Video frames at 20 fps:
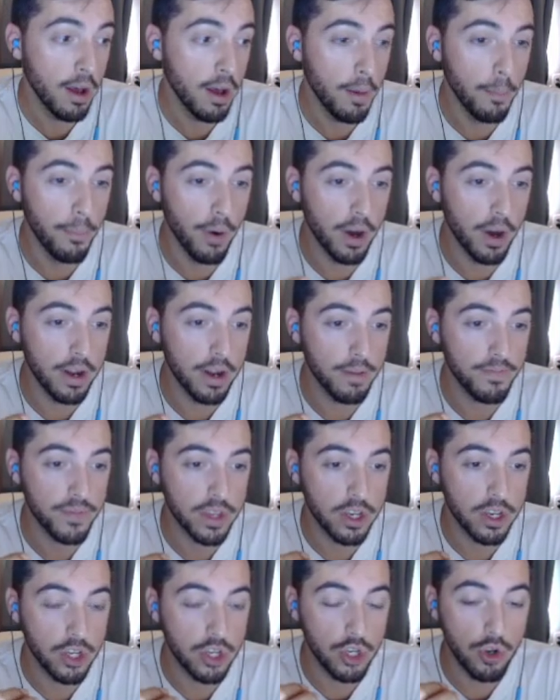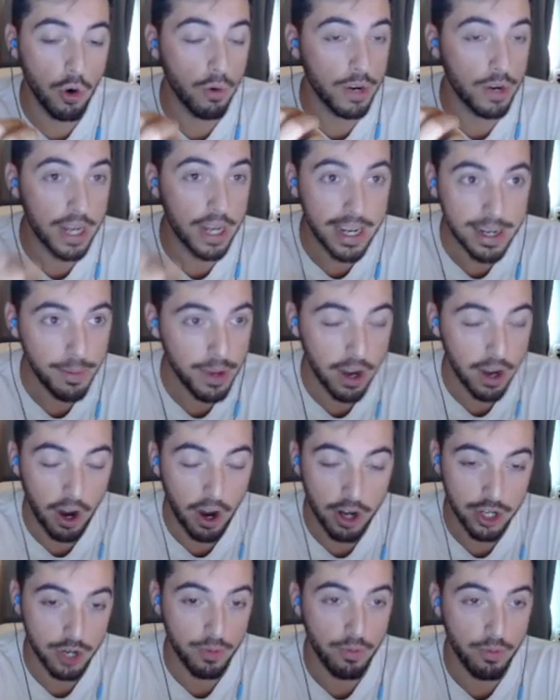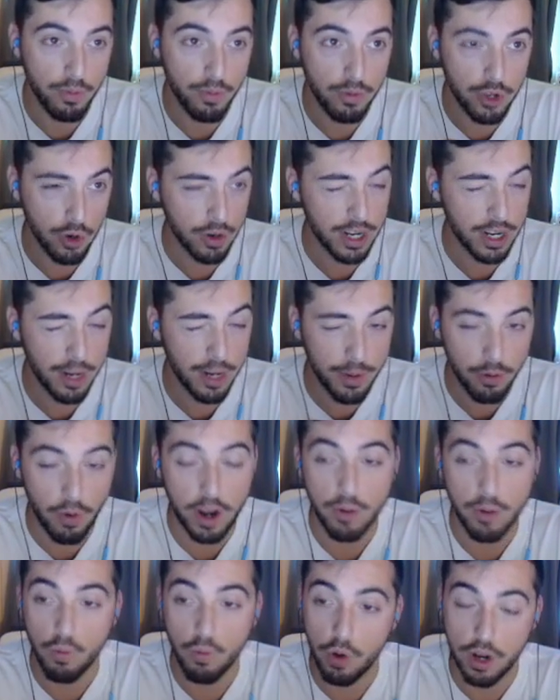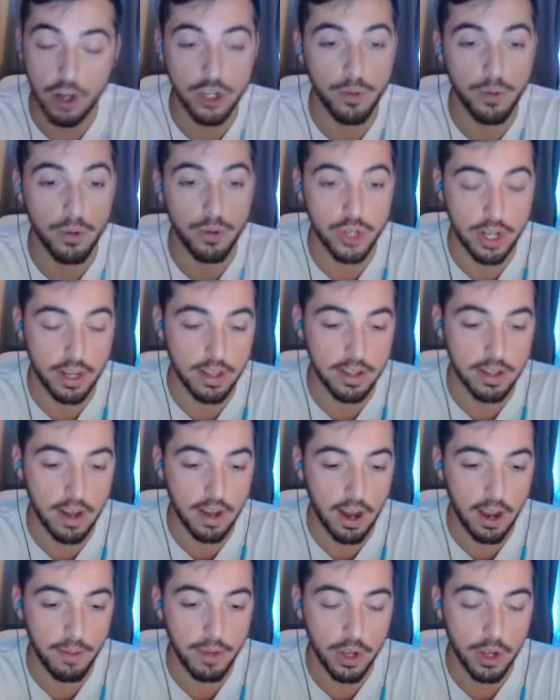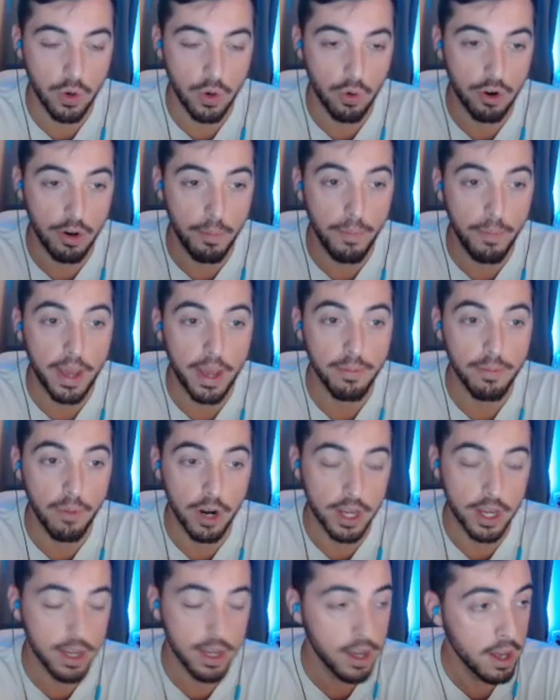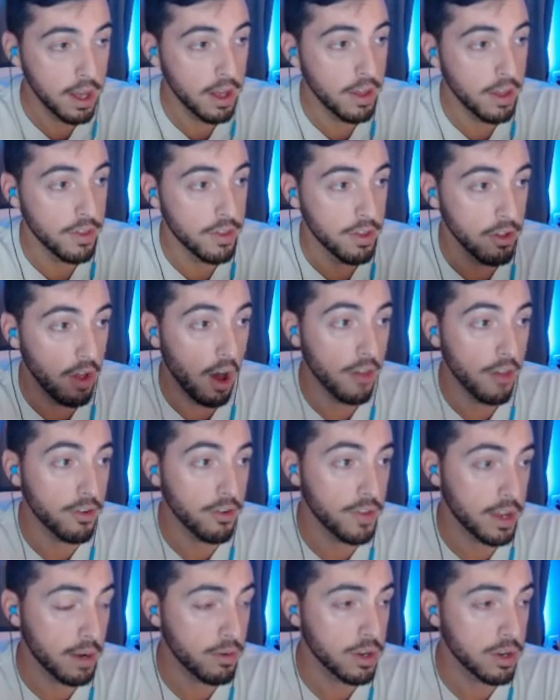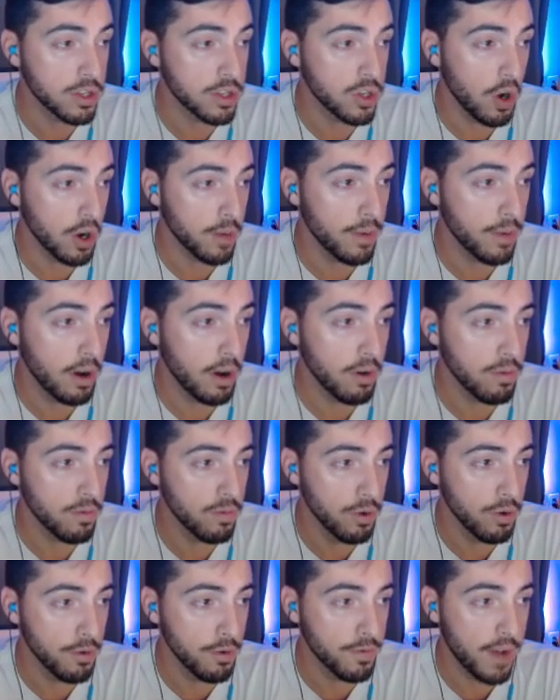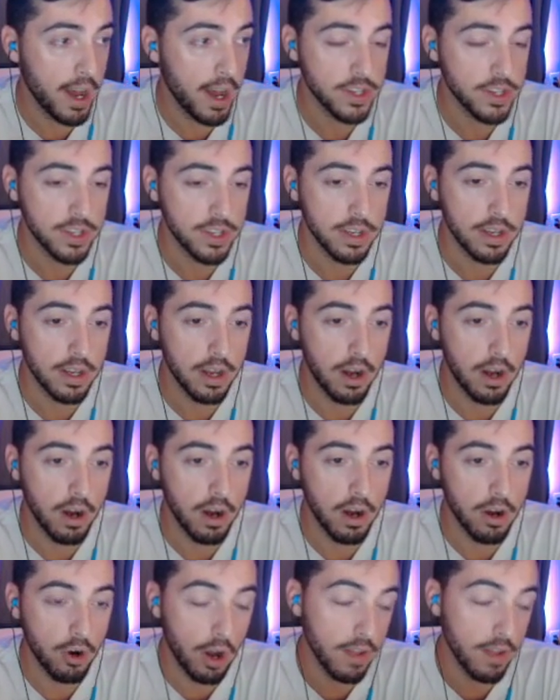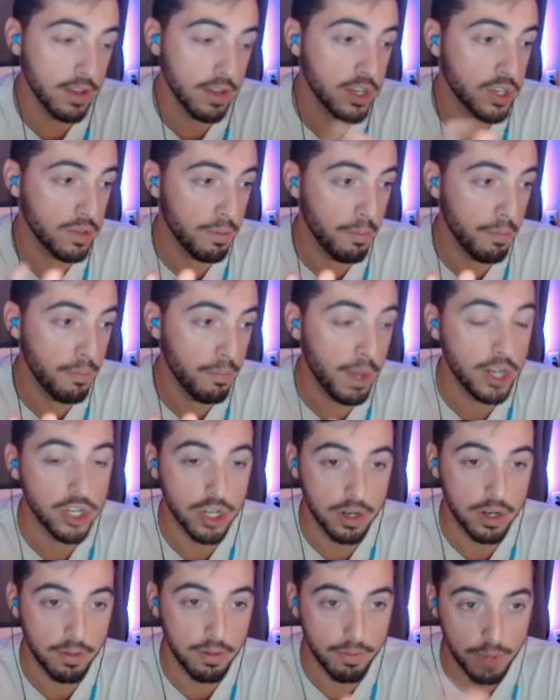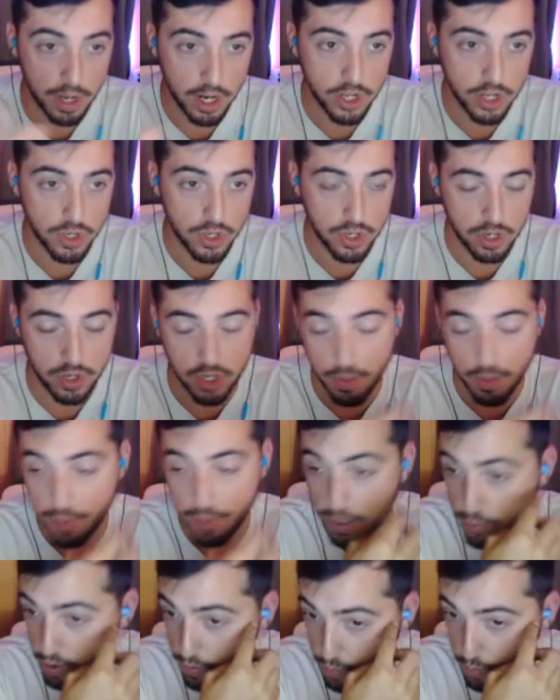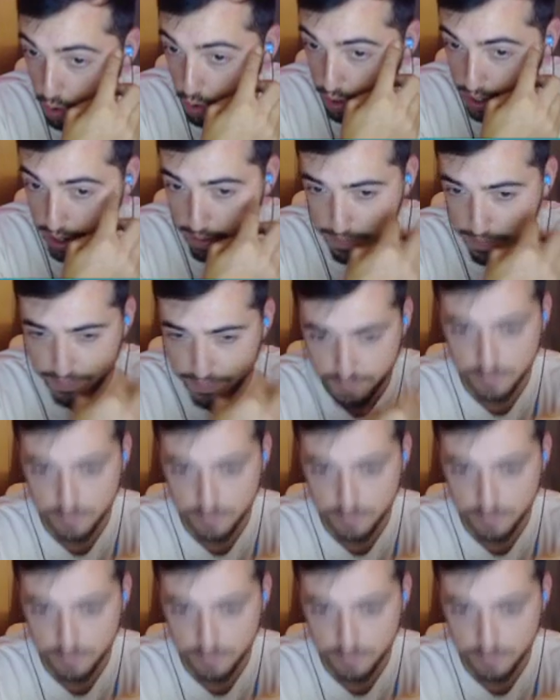but you don't need to be 100 you don't need to be right 100% of the time in order to make money. The other thing I want to talk about real fast uh, or at least mention because some people have brought it up.